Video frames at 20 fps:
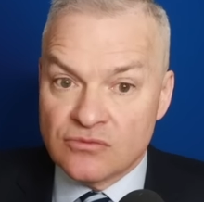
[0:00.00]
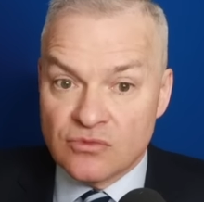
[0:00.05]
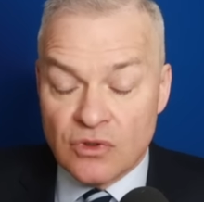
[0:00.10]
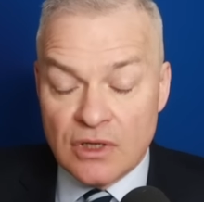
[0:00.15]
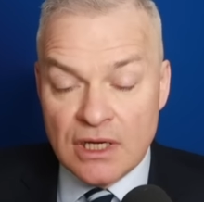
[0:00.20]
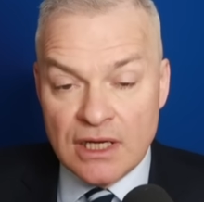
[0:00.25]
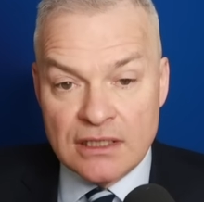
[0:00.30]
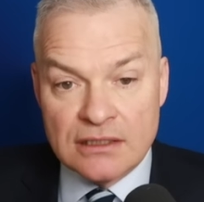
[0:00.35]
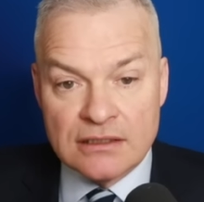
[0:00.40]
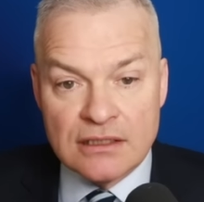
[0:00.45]

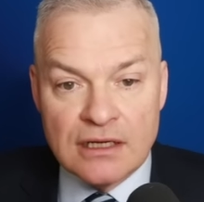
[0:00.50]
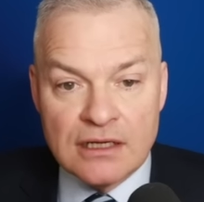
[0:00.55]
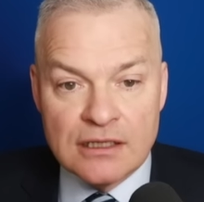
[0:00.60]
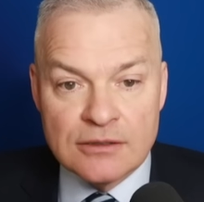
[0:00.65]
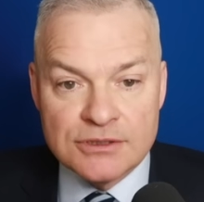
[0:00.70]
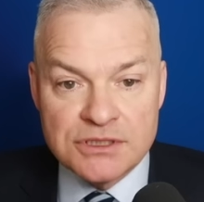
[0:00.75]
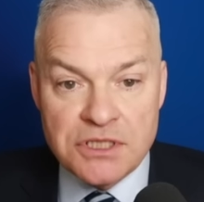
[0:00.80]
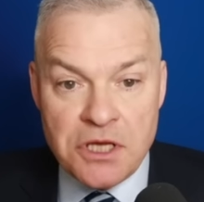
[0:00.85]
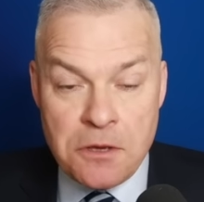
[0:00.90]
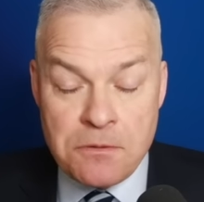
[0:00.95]
Well, I
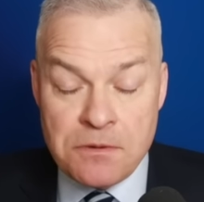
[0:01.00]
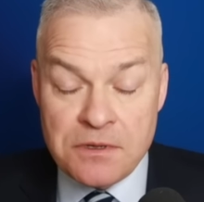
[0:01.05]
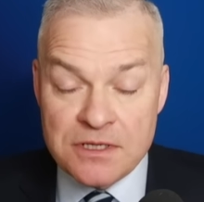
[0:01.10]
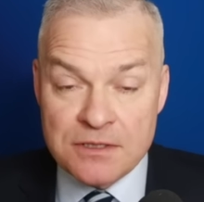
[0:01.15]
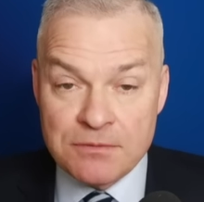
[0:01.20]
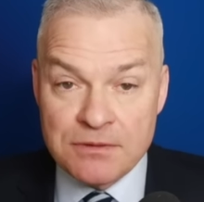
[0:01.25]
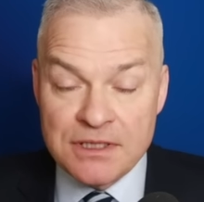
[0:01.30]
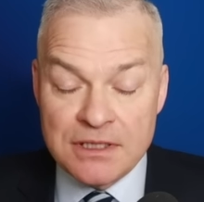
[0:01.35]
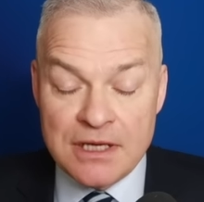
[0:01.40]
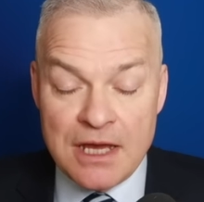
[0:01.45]
was hoping
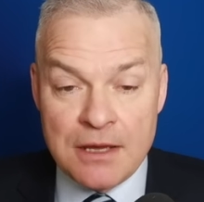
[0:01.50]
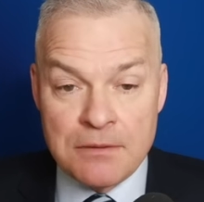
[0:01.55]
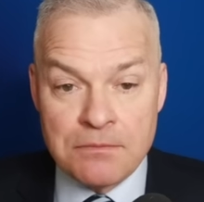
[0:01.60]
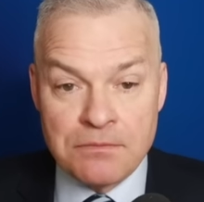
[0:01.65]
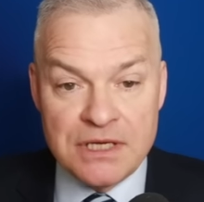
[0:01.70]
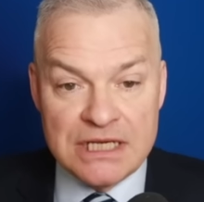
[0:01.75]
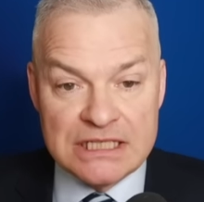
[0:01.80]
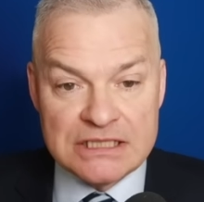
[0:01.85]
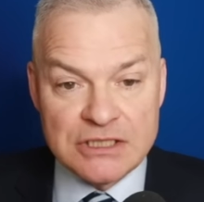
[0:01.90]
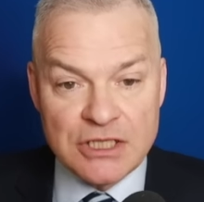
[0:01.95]
to be a
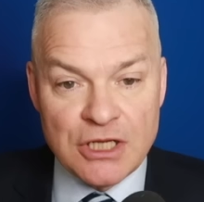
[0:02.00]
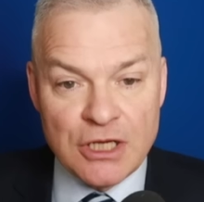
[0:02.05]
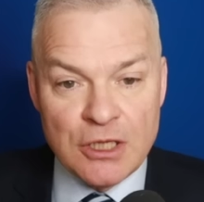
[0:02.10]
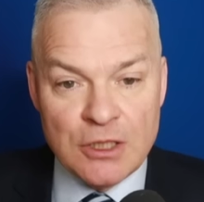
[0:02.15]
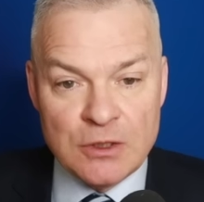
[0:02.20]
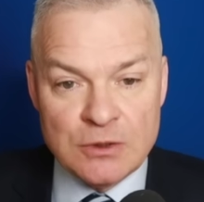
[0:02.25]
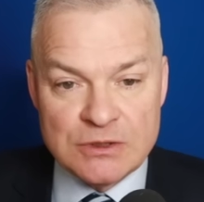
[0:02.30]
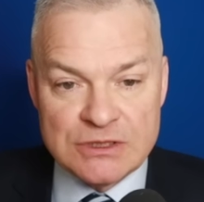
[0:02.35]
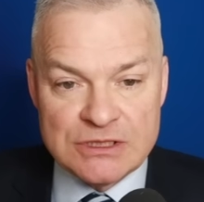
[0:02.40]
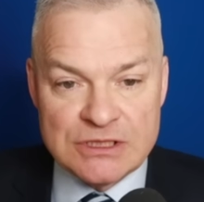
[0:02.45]
bit
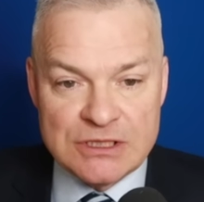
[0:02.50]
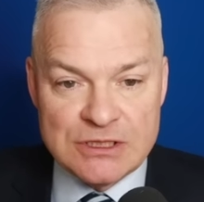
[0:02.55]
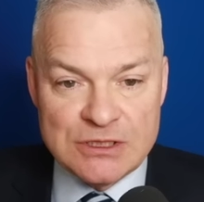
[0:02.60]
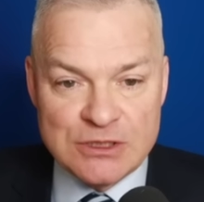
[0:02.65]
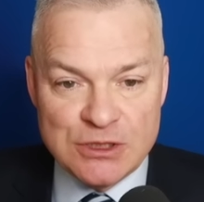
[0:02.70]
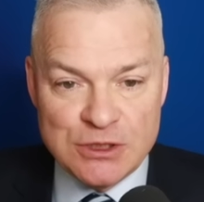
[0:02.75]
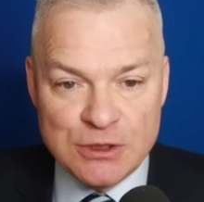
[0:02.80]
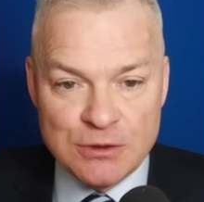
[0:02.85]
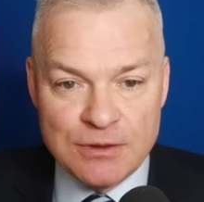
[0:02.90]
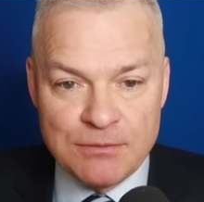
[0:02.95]
closer
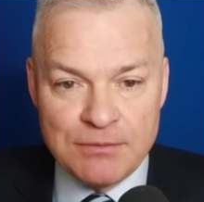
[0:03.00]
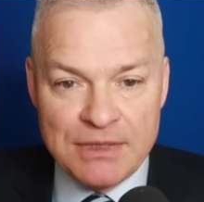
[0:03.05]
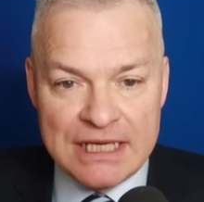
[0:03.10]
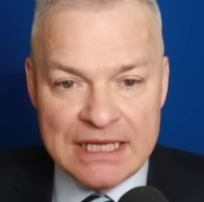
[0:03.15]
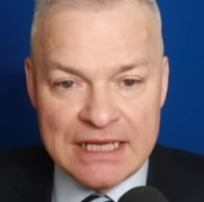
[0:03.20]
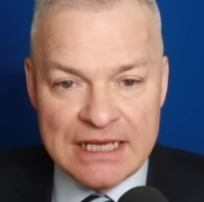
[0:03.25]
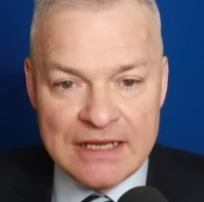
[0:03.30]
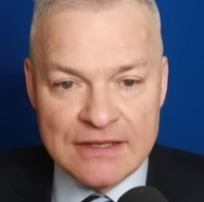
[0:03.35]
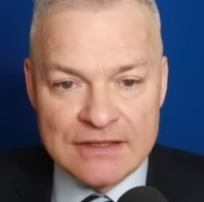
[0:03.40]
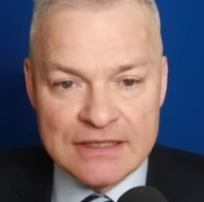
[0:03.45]
to a
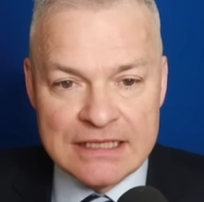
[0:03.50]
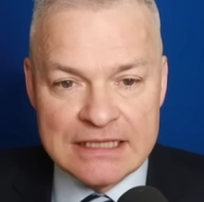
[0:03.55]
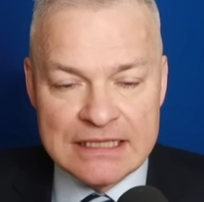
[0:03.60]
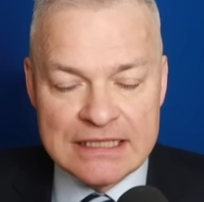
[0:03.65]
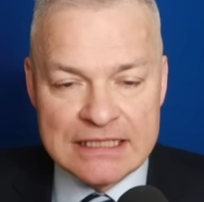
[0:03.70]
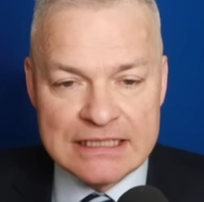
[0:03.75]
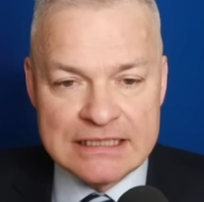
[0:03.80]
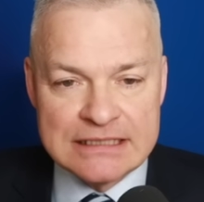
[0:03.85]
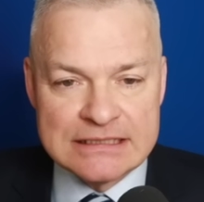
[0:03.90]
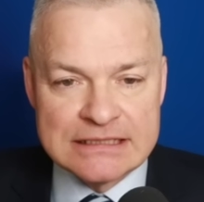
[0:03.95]
bingo
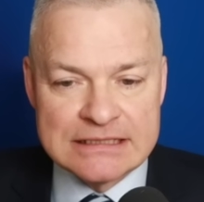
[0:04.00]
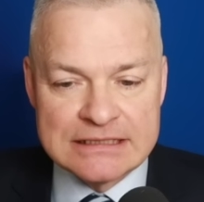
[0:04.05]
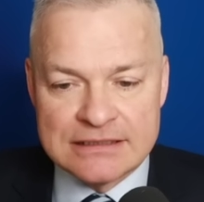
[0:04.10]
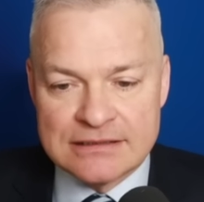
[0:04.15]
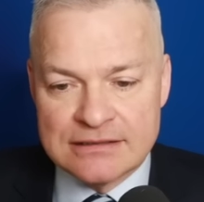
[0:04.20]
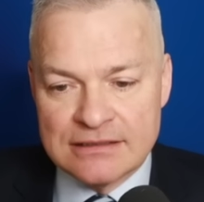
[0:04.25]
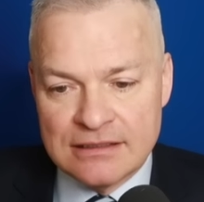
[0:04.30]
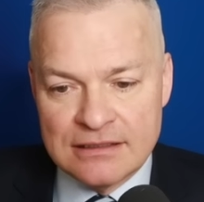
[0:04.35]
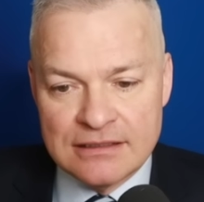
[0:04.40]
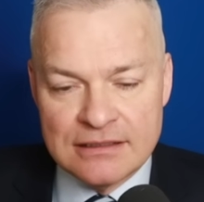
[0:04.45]
than
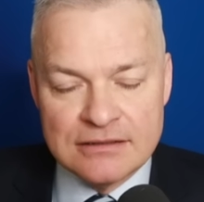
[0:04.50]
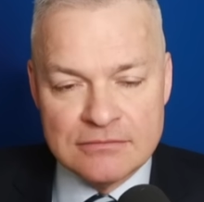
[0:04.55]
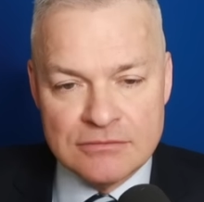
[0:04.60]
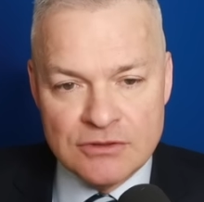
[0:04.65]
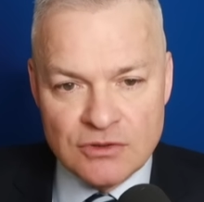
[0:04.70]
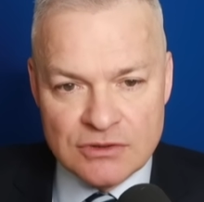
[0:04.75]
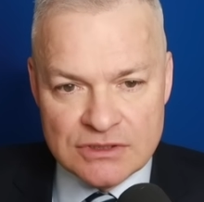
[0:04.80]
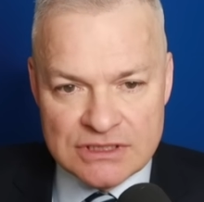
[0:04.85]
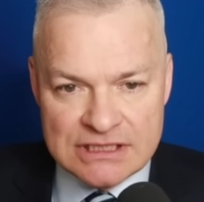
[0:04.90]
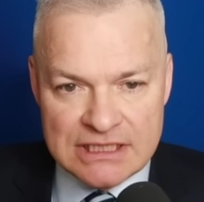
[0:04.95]
this.
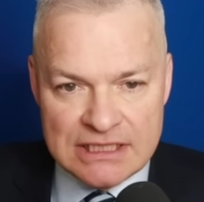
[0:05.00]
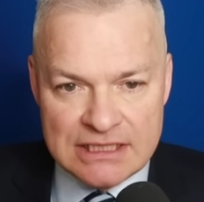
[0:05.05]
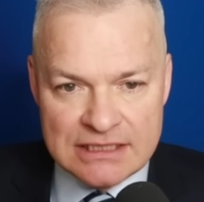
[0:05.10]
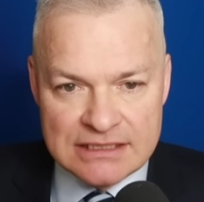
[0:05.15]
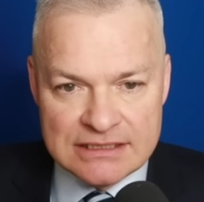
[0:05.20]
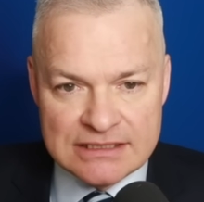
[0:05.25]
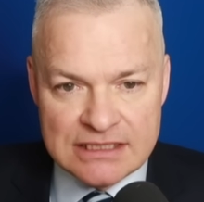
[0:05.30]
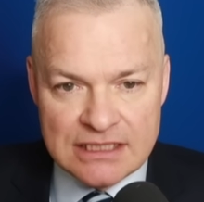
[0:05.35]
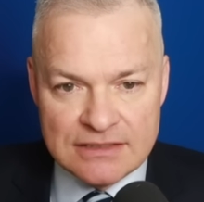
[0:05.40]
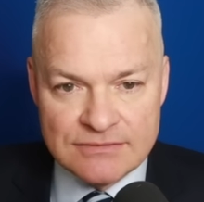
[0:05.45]
Not seeing
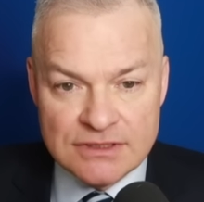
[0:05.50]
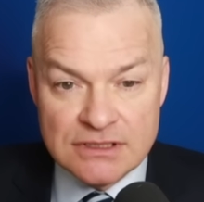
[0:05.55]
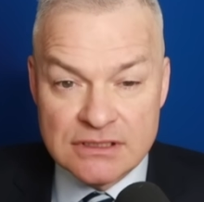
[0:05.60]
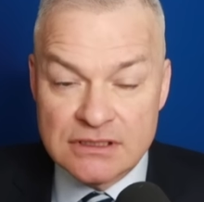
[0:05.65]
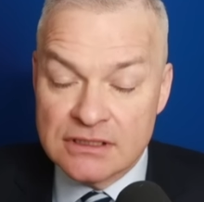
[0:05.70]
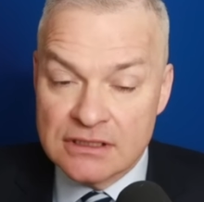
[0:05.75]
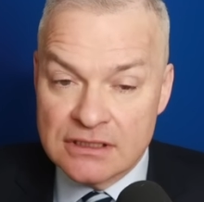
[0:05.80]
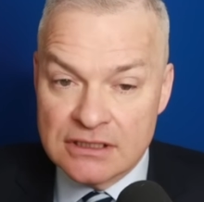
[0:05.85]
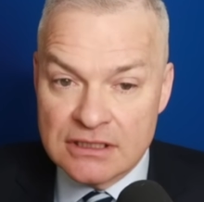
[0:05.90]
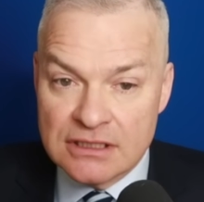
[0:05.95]
a
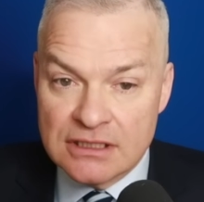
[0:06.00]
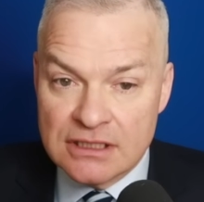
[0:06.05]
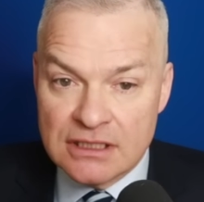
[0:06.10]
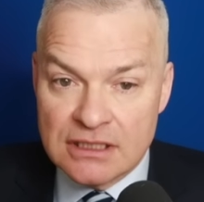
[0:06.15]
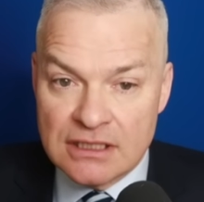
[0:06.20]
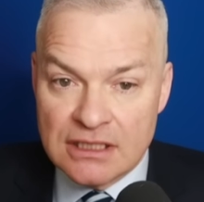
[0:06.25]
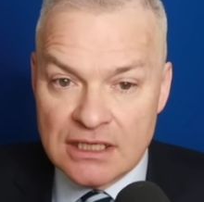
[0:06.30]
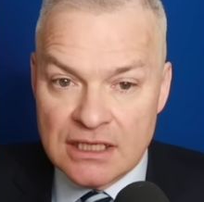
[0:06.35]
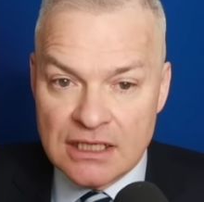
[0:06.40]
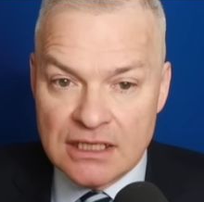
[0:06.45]
7.
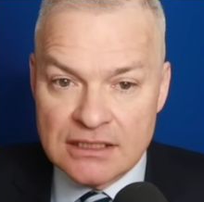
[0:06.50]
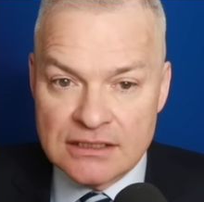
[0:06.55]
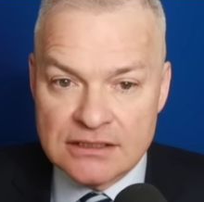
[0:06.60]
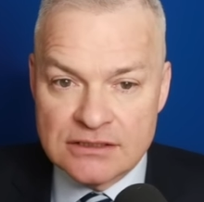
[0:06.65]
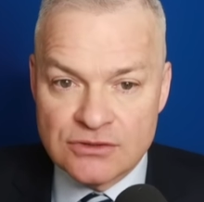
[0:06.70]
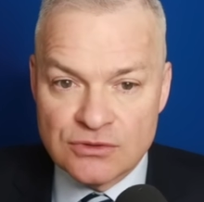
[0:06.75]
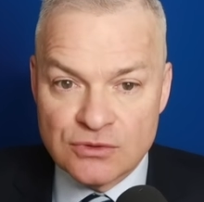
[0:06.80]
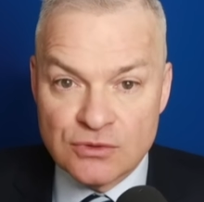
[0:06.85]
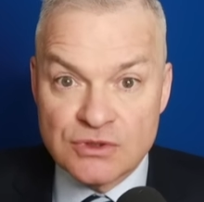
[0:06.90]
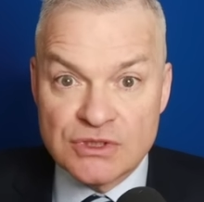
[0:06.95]

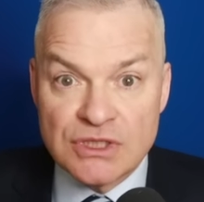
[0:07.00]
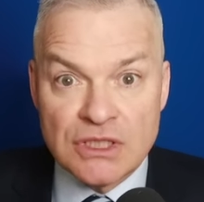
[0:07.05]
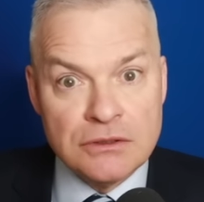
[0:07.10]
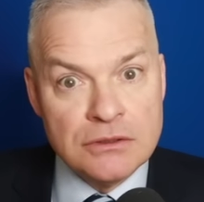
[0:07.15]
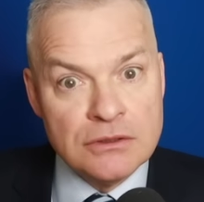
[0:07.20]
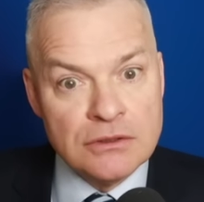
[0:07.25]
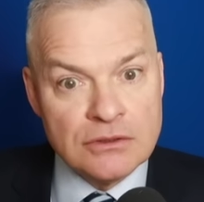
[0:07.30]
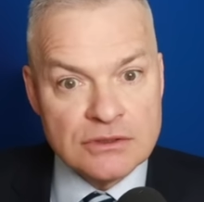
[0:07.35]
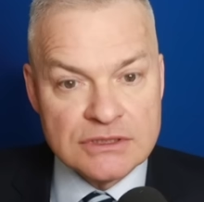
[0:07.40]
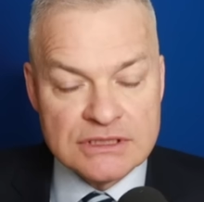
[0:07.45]
And also
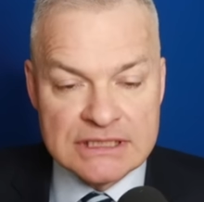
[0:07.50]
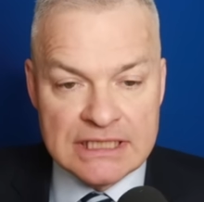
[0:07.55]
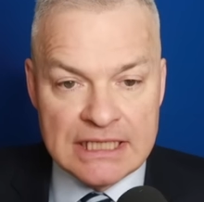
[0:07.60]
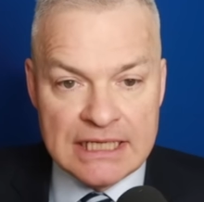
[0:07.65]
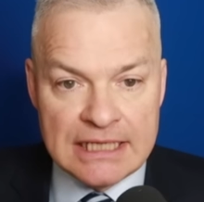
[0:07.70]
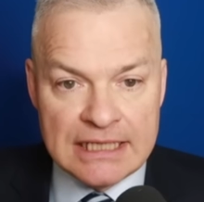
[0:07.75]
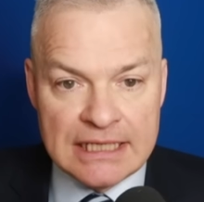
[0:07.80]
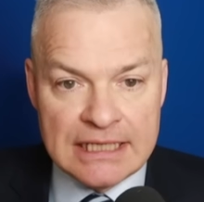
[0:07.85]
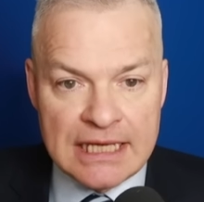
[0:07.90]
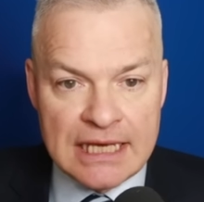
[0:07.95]
not
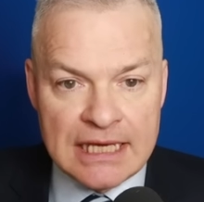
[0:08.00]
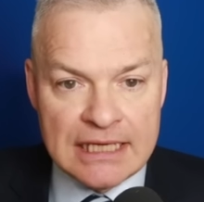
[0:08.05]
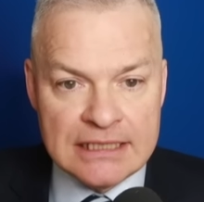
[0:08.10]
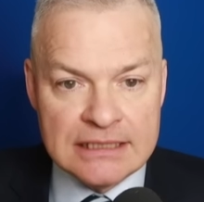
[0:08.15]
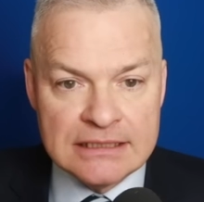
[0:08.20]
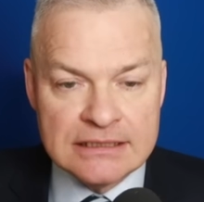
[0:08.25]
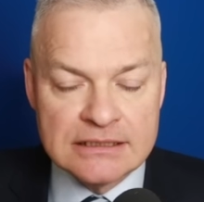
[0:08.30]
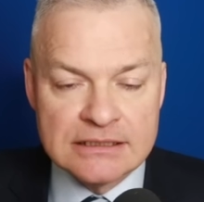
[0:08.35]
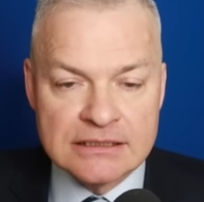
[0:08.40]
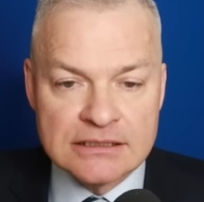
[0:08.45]
seeing an
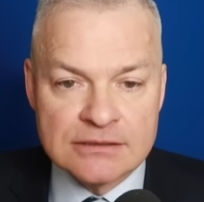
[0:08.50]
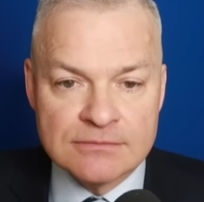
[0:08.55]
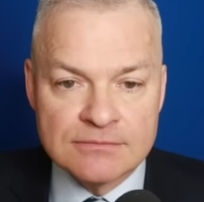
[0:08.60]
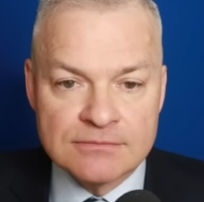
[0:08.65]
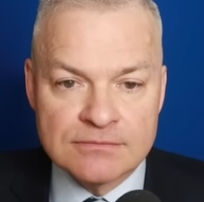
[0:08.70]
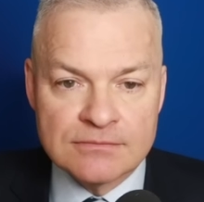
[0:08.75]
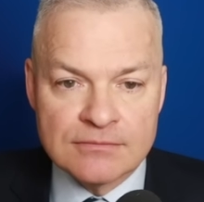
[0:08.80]
8.